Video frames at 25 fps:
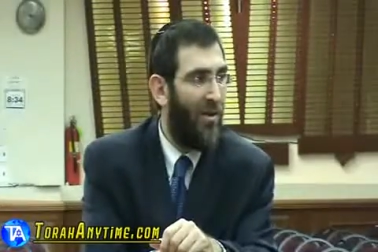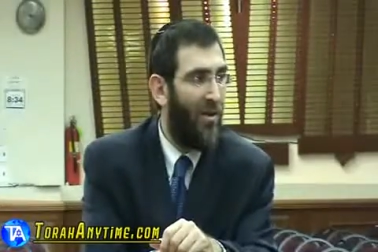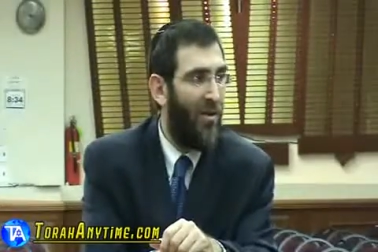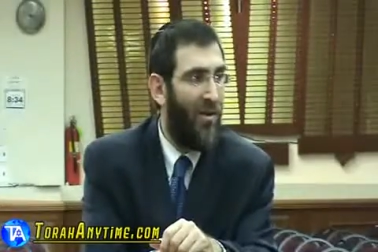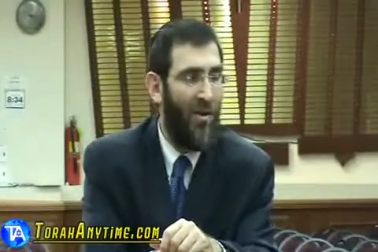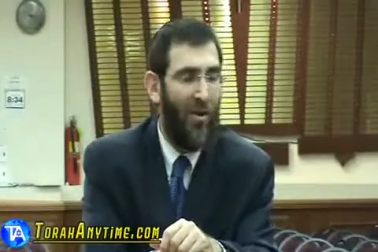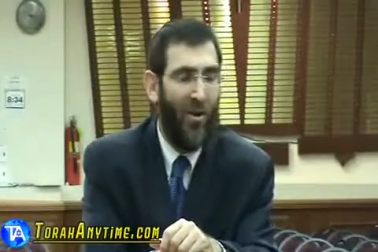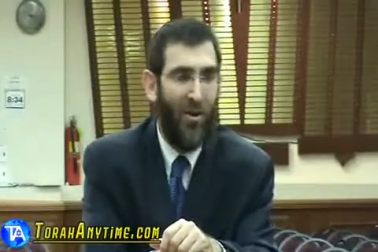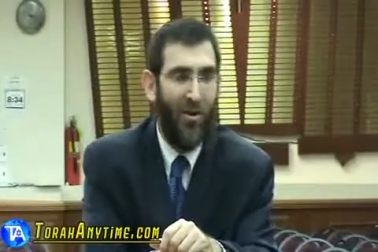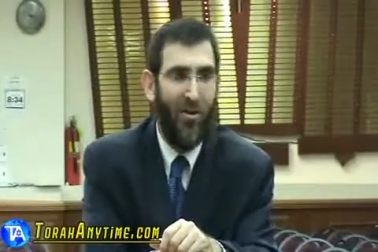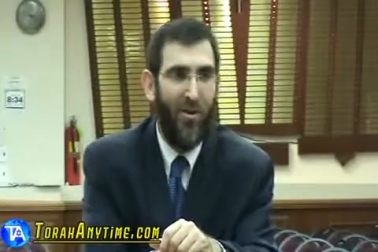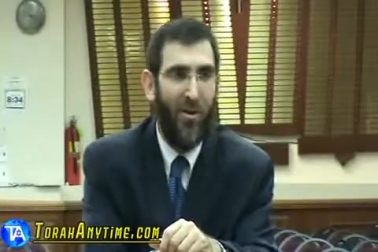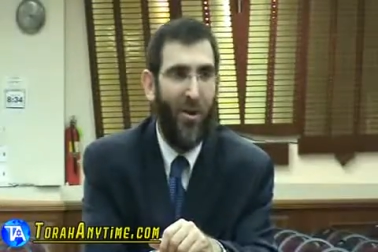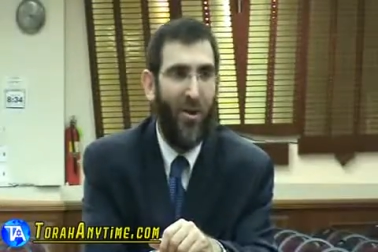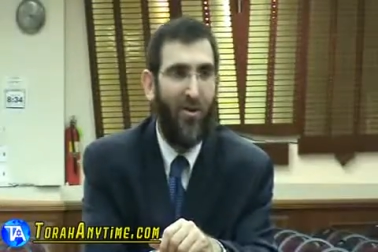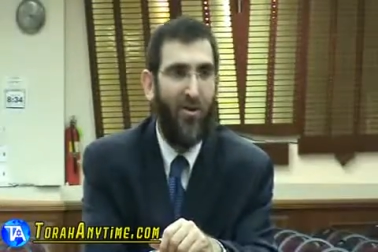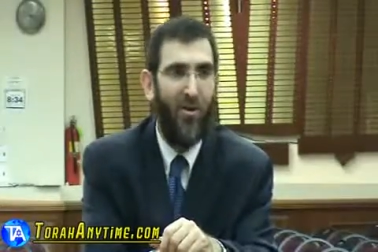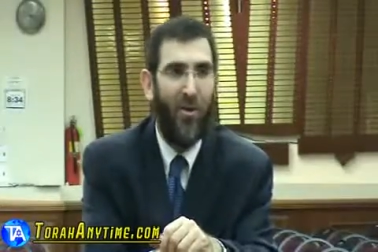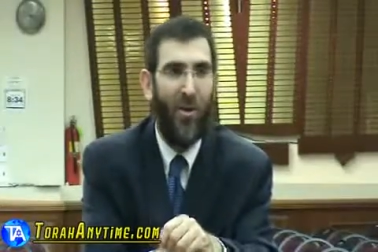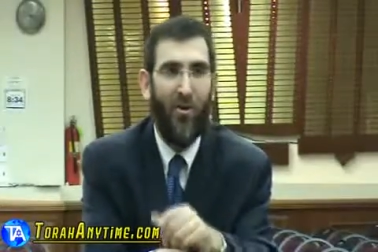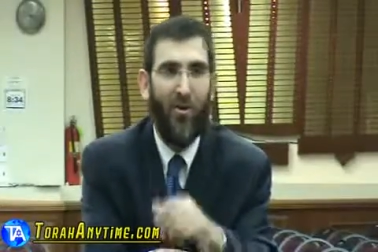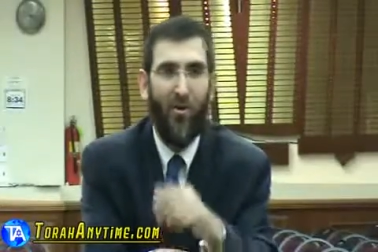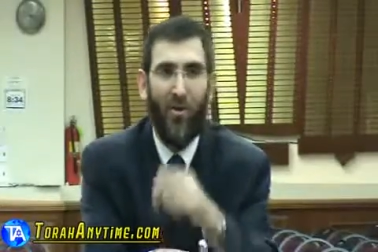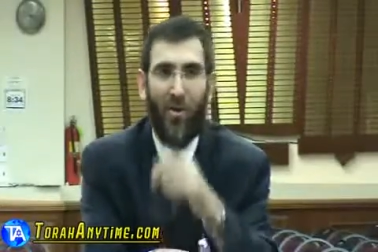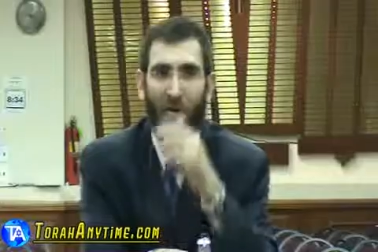or, or, or
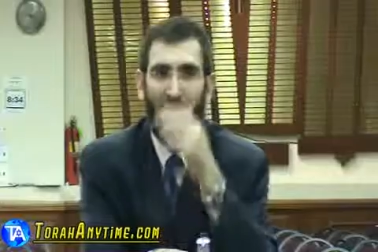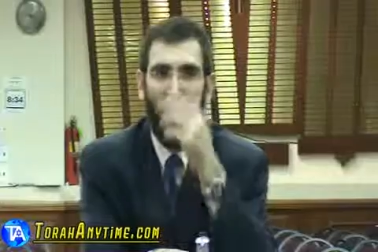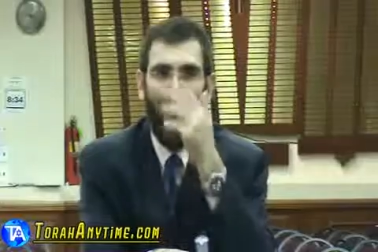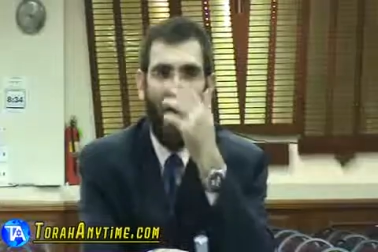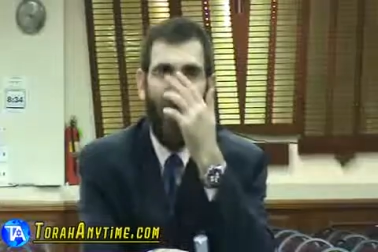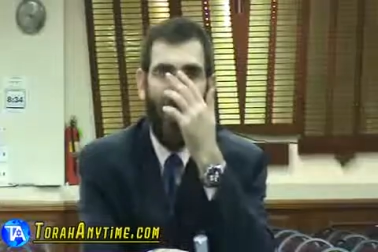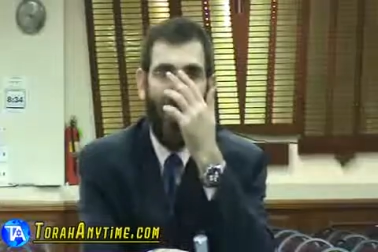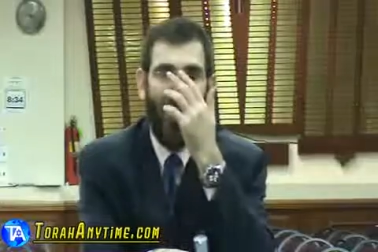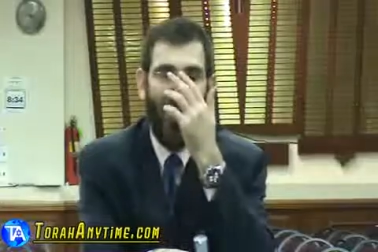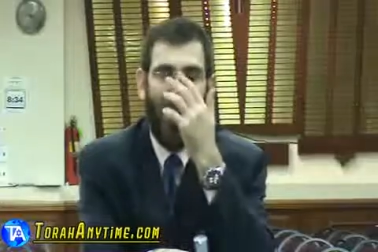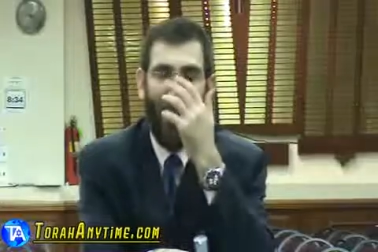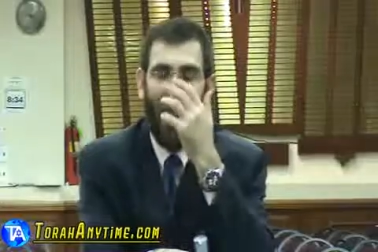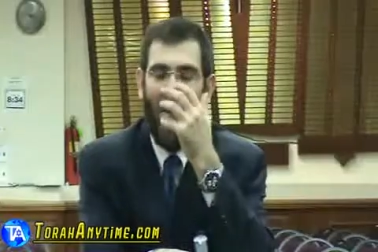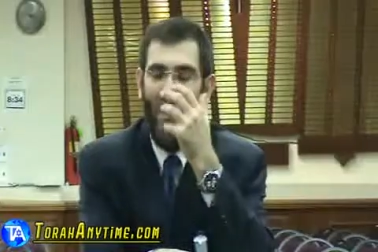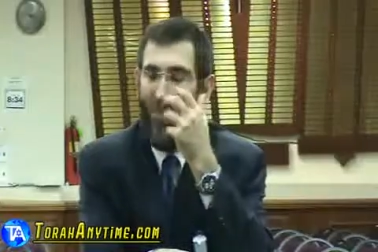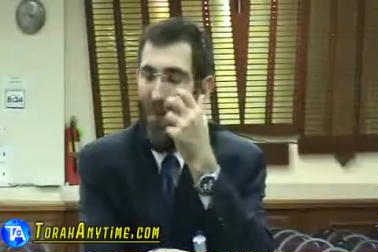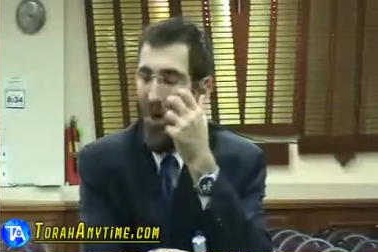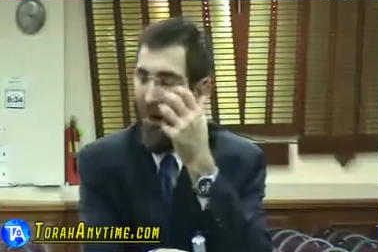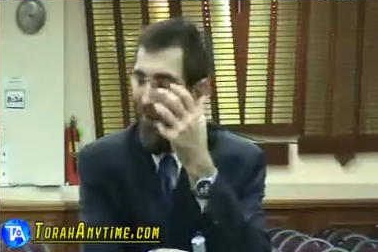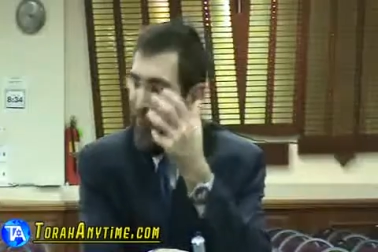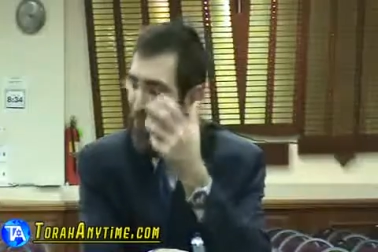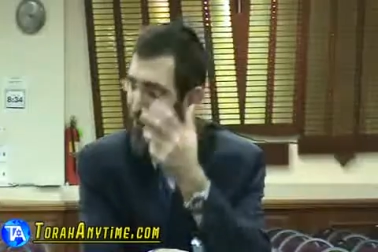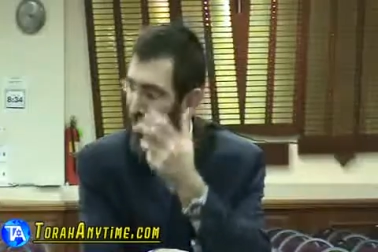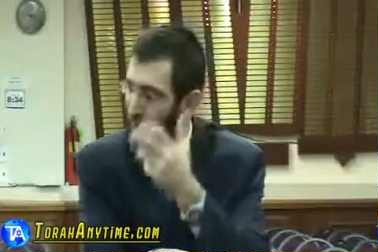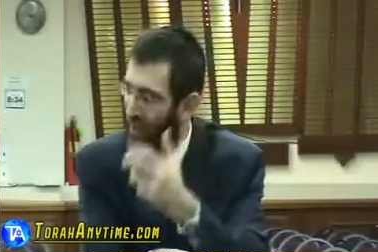you don't care
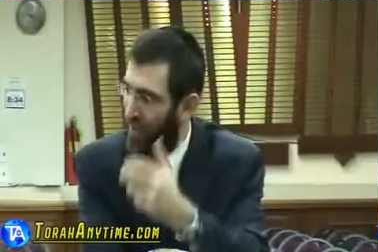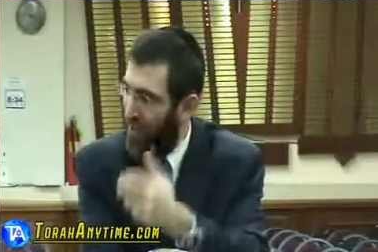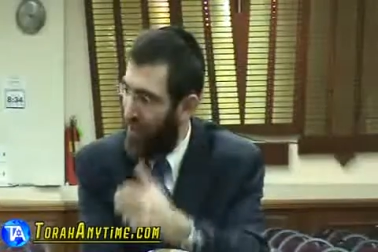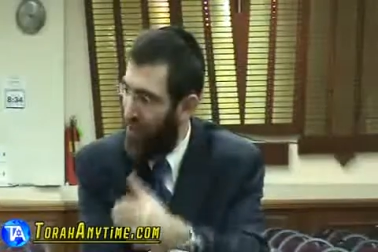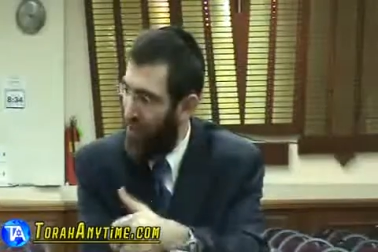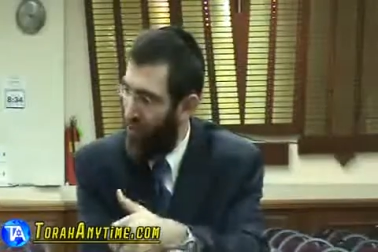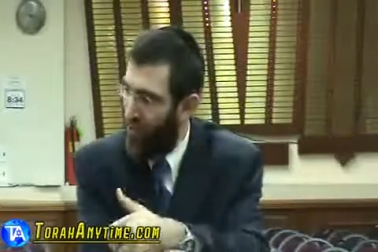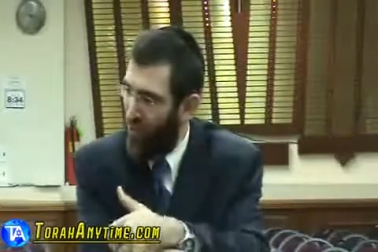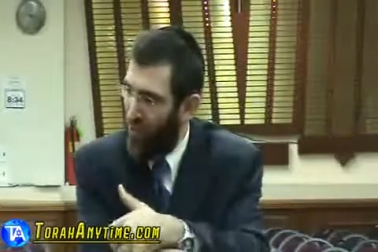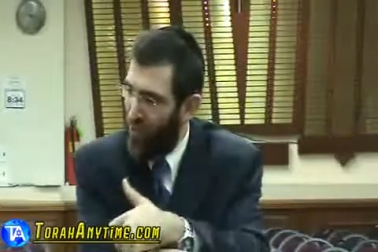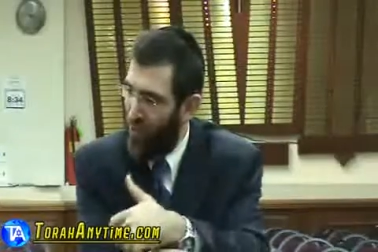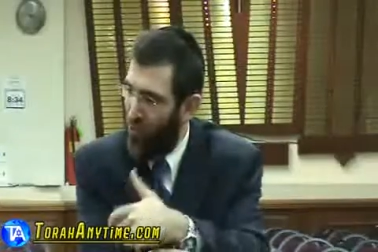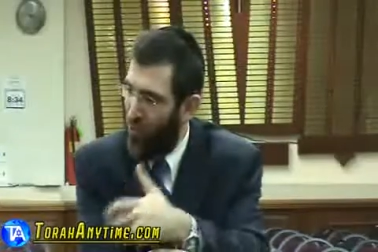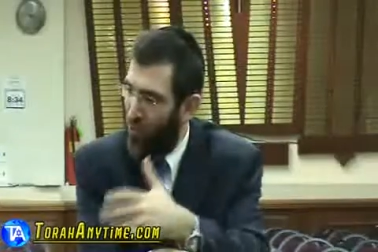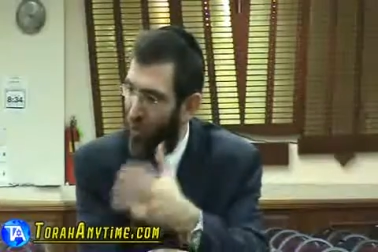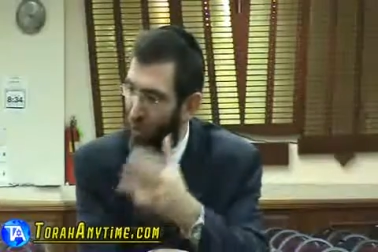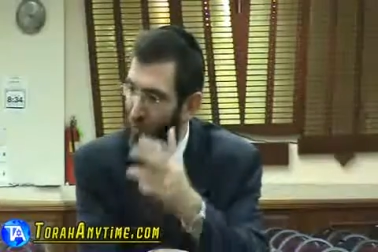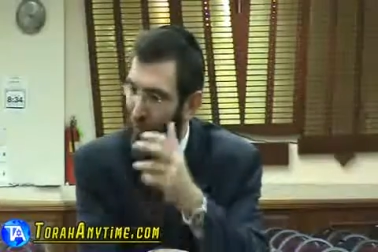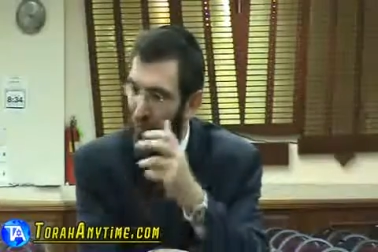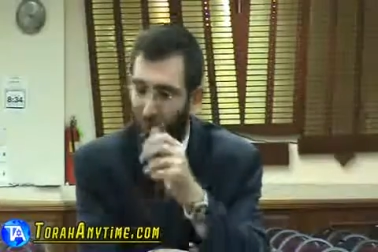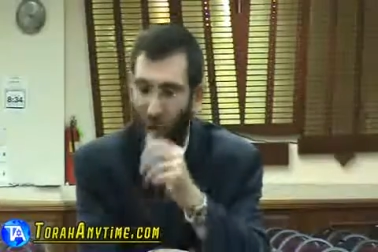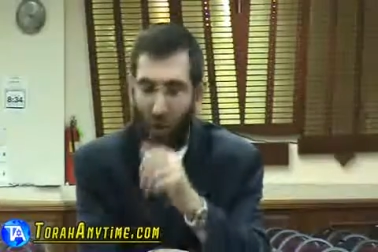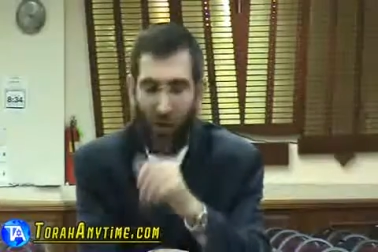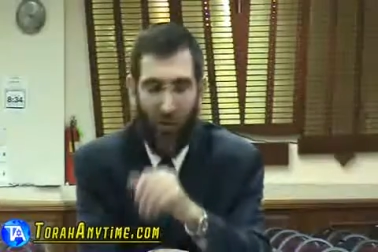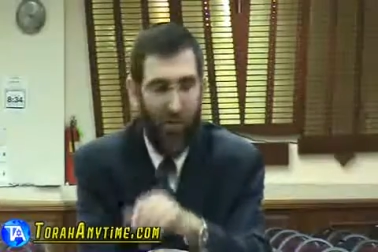about my feelings. You're willing to
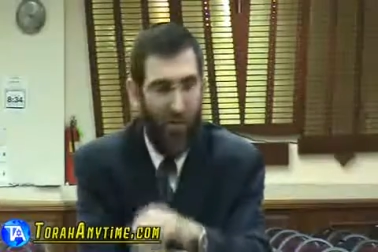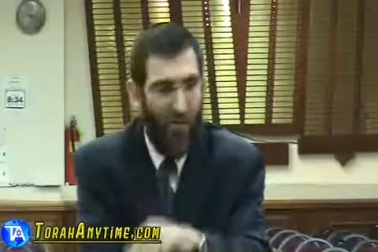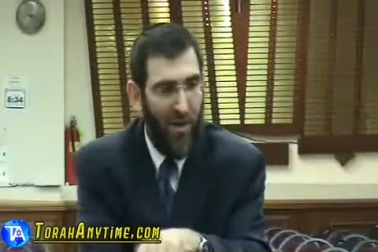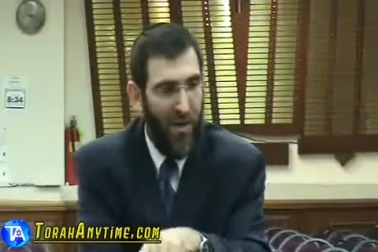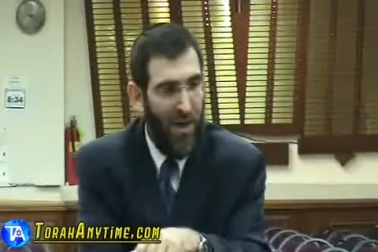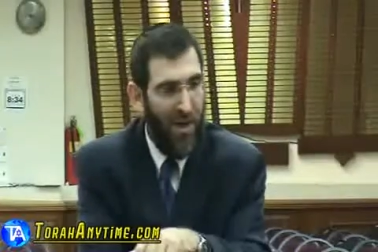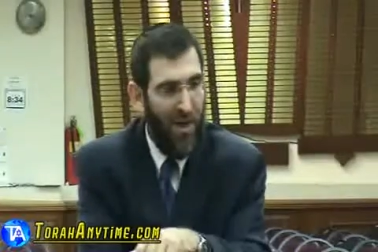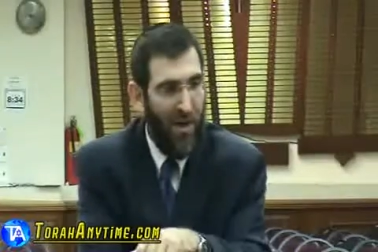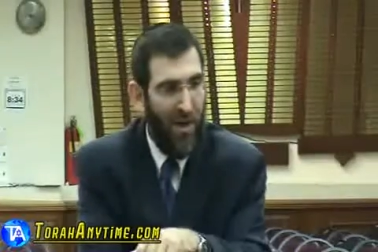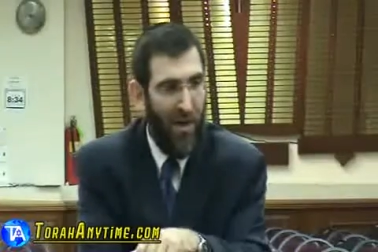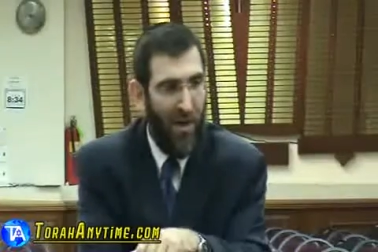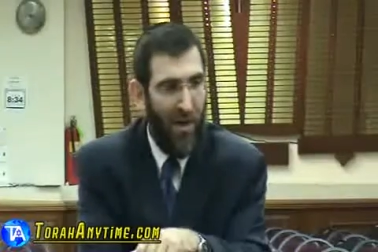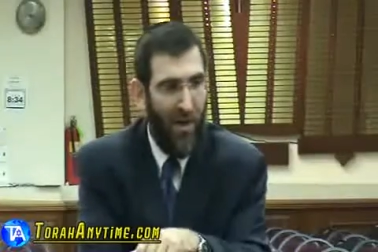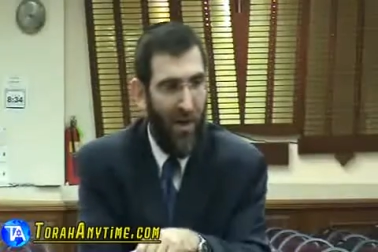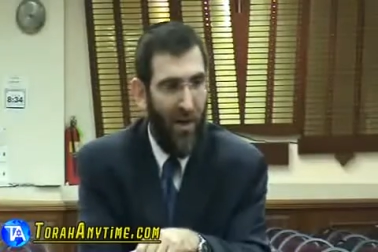trample over me.